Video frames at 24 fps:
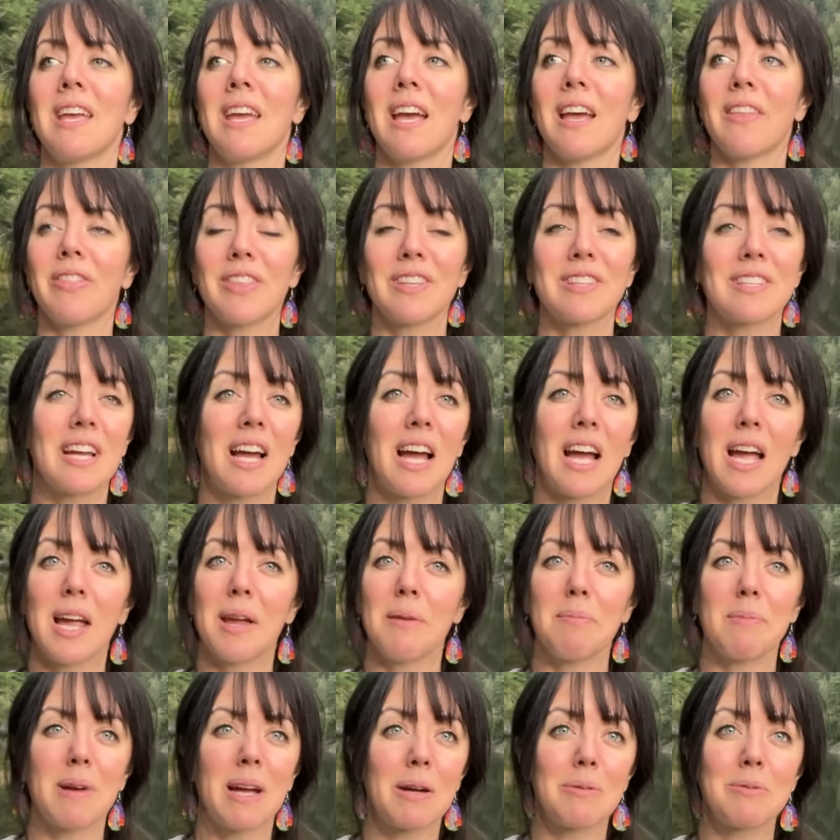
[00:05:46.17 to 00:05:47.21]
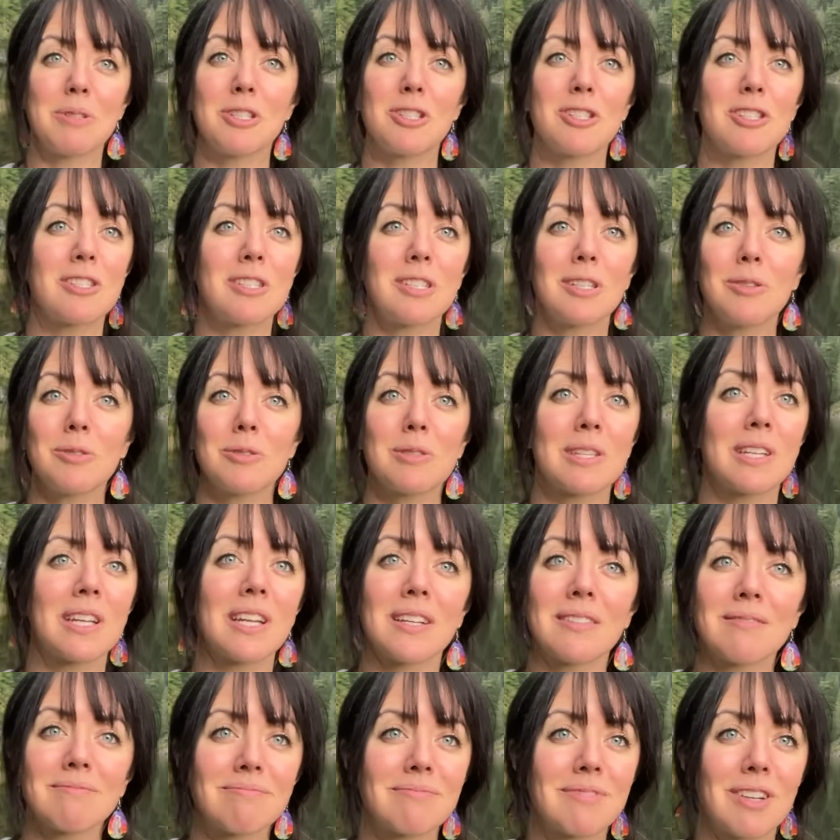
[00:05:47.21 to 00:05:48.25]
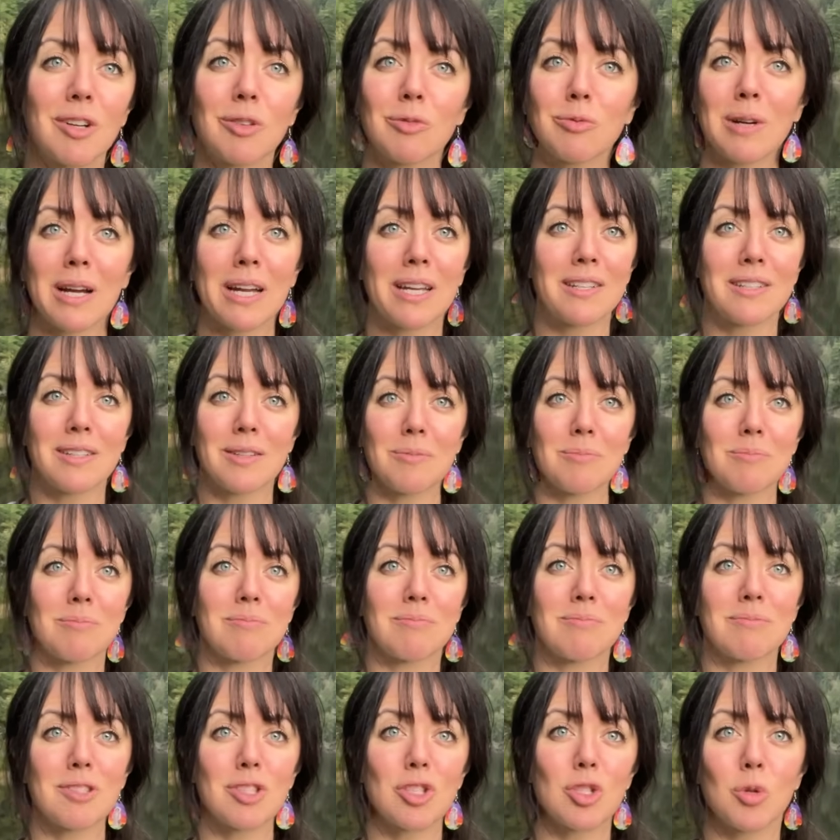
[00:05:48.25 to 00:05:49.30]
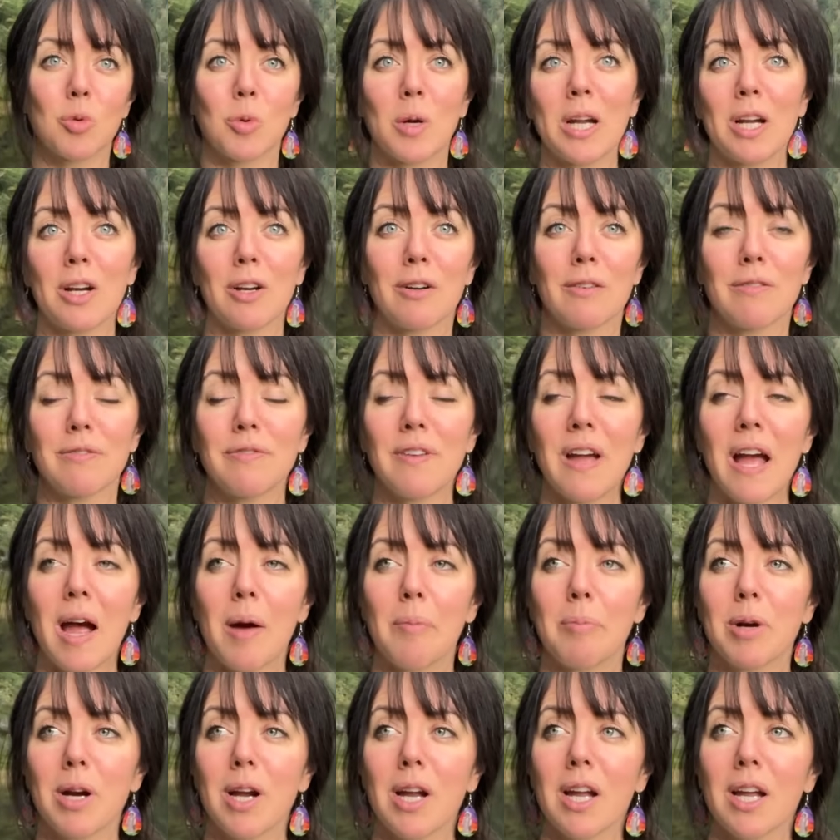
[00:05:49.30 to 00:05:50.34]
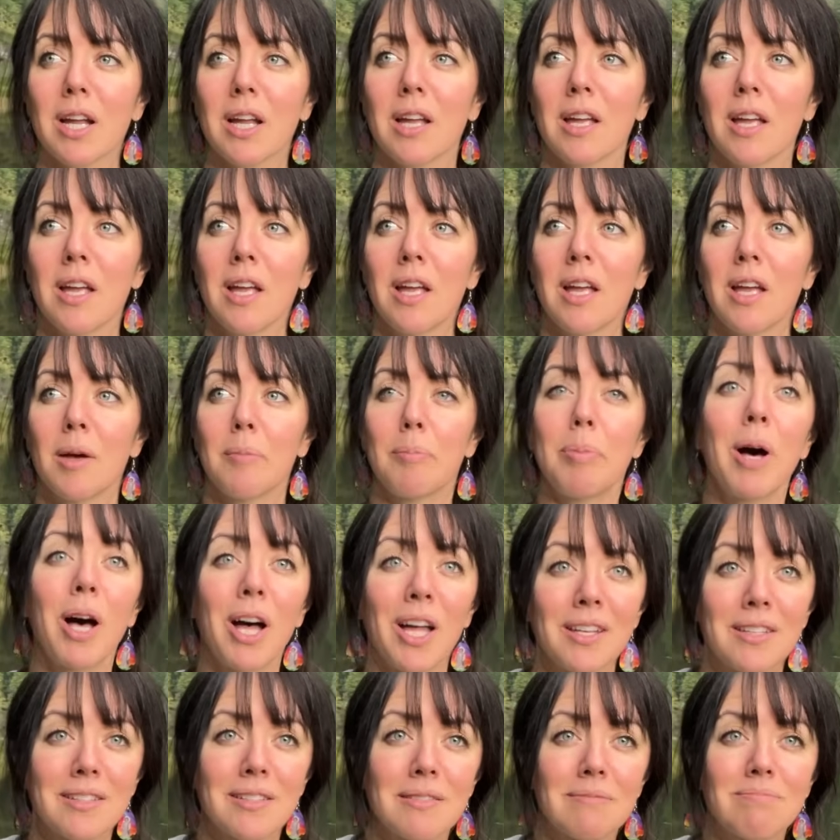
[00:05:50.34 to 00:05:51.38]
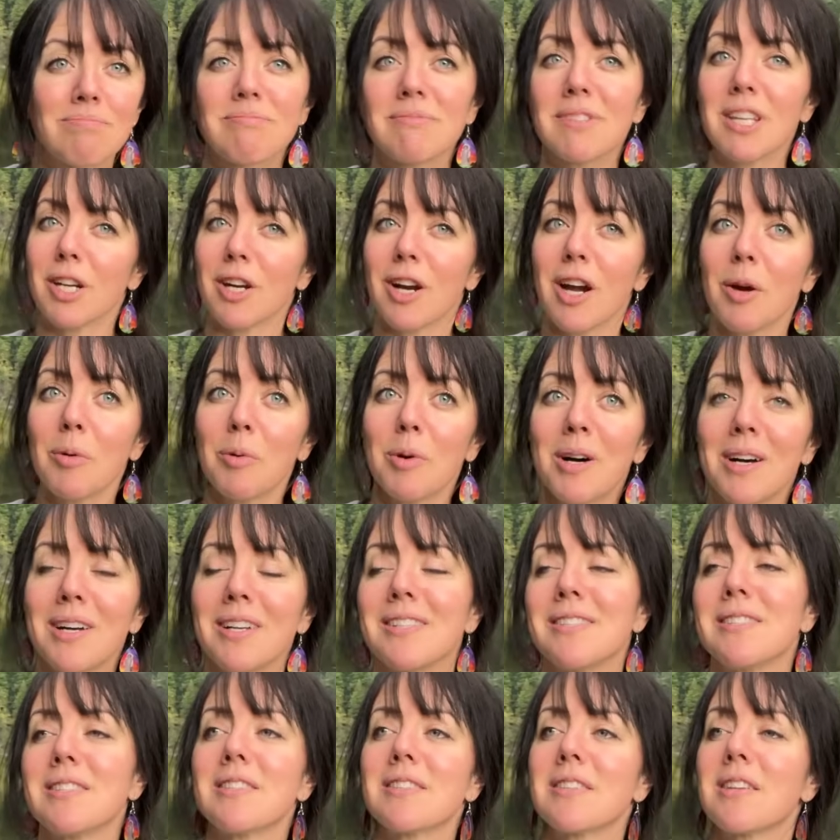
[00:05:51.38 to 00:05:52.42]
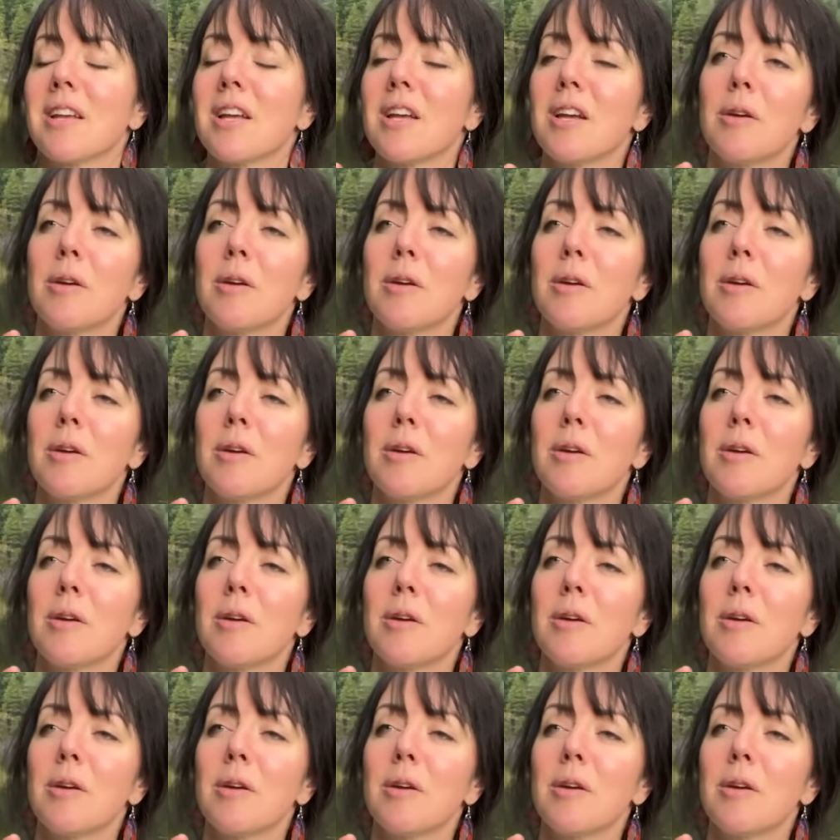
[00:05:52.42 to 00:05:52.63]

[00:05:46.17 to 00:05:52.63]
At the time, I was just using a random square of fabric, but there I was.